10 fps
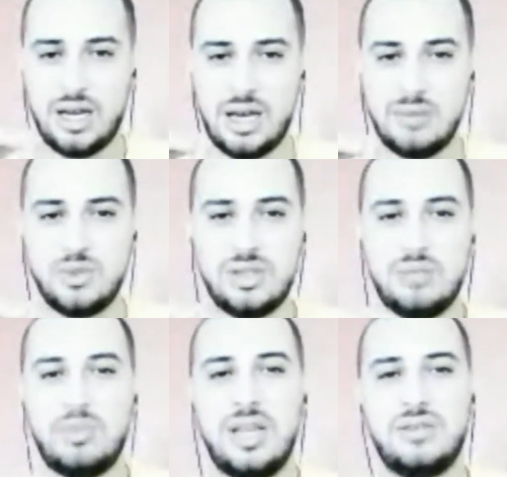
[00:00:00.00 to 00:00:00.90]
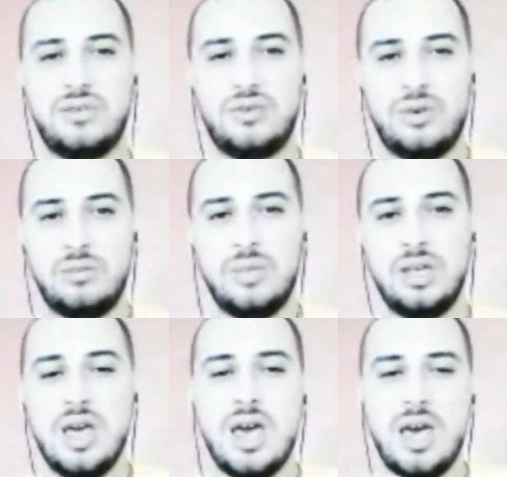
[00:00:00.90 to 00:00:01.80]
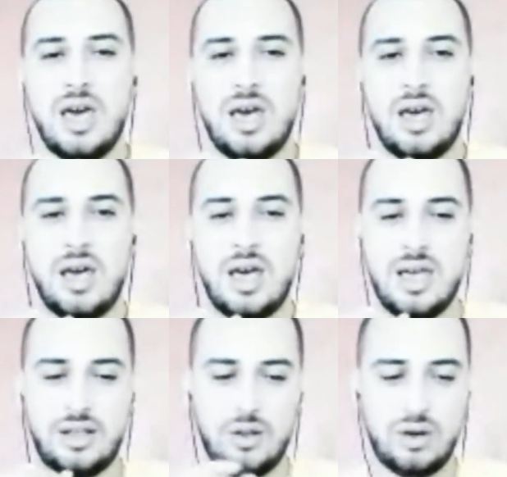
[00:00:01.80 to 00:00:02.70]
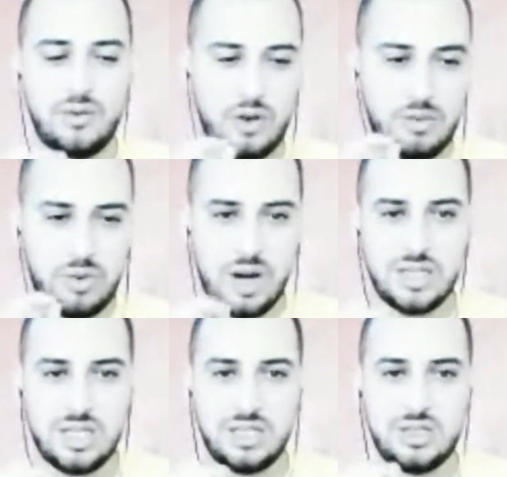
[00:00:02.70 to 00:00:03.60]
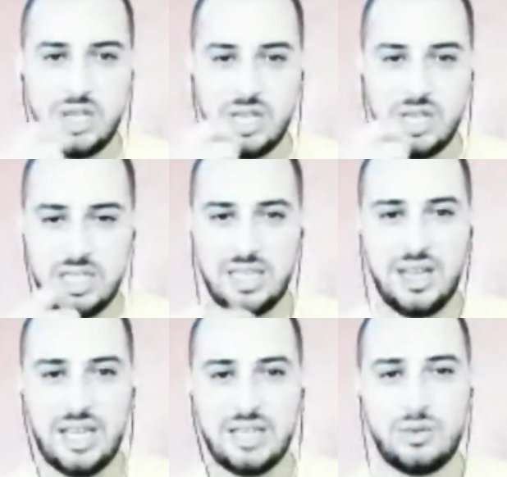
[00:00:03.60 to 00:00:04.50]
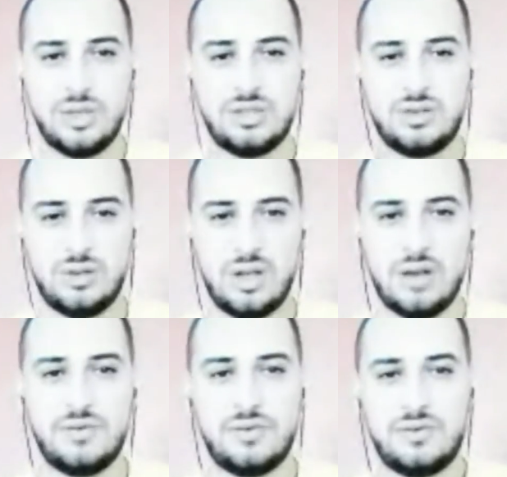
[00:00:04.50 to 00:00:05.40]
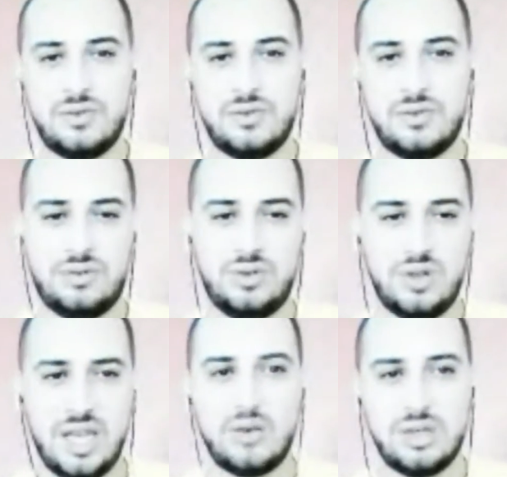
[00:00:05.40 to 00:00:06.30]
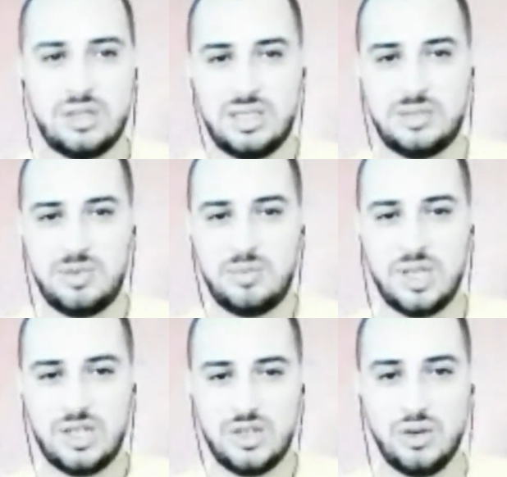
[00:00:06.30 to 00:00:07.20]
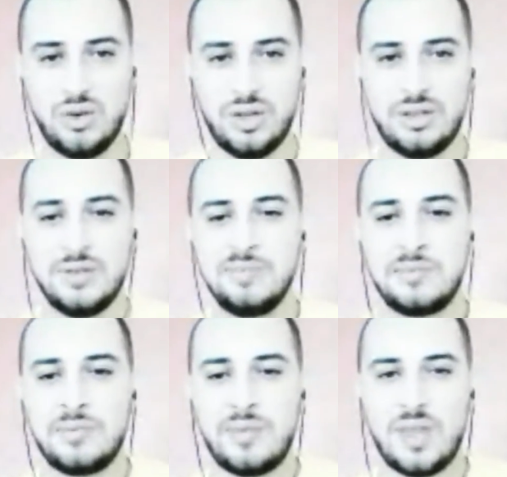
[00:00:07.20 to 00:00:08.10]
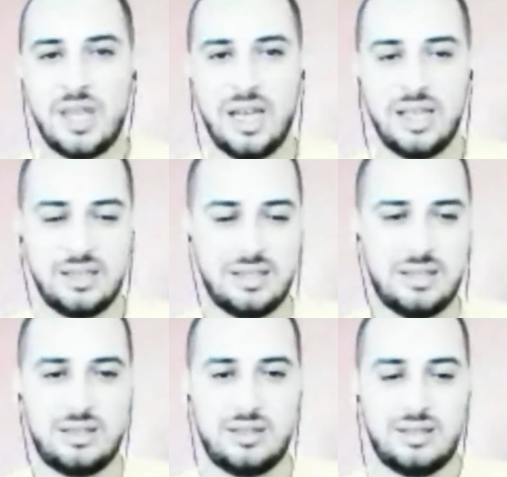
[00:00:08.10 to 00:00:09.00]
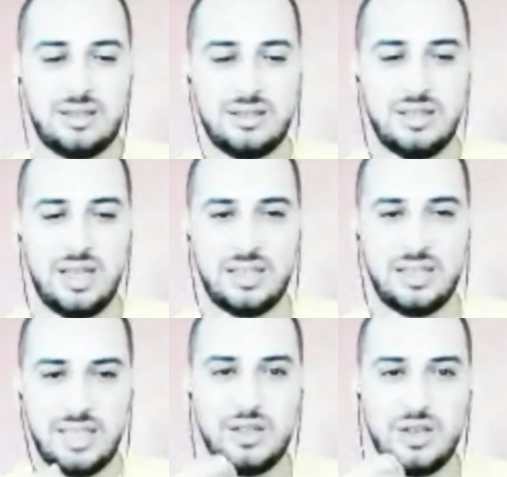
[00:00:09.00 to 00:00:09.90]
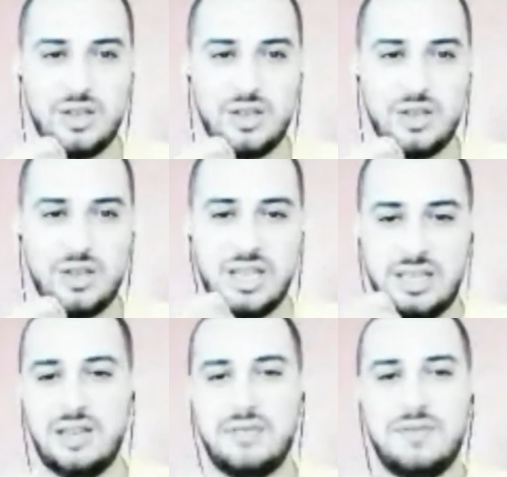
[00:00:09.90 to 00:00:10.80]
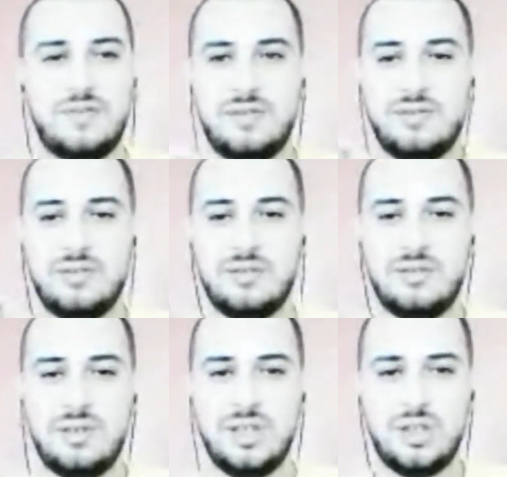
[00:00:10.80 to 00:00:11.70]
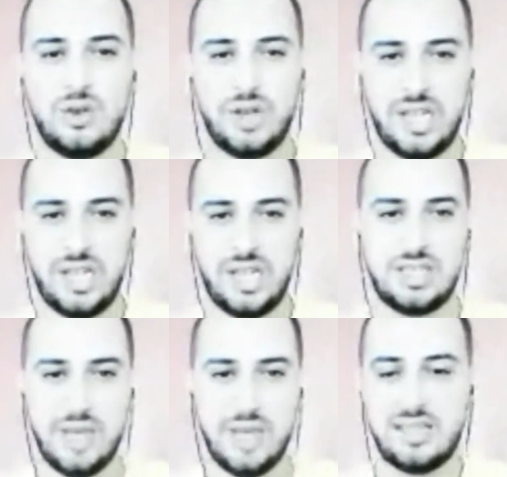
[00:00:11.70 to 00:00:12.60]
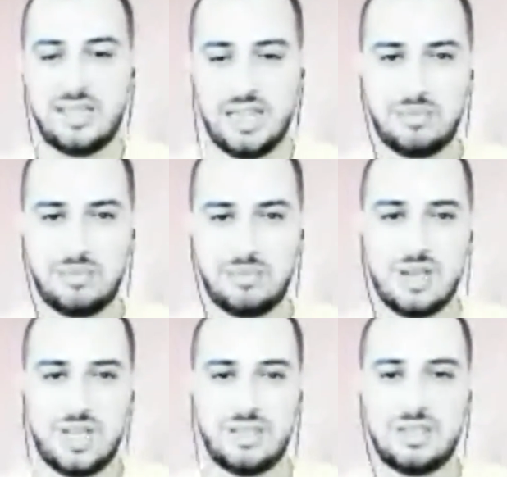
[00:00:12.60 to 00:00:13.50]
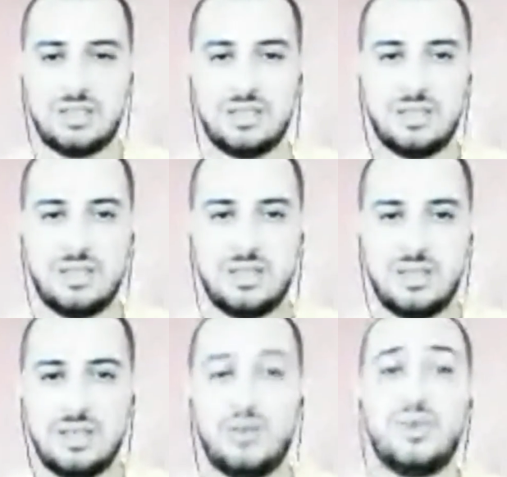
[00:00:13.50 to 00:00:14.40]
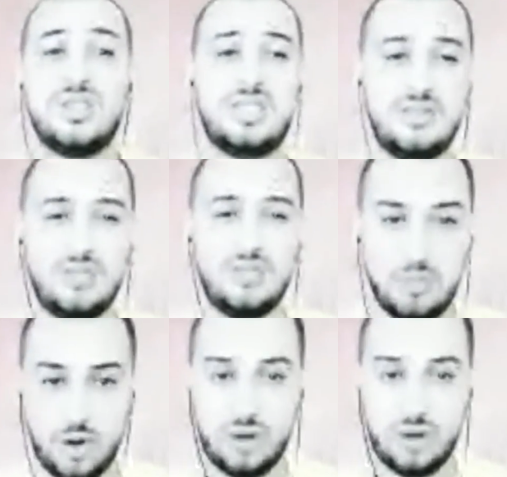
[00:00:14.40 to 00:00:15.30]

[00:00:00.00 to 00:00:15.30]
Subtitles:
come to the platform and look for projects you actually connect with, you love, you like what these people are doing, and then you can give a donation back to that project, receive a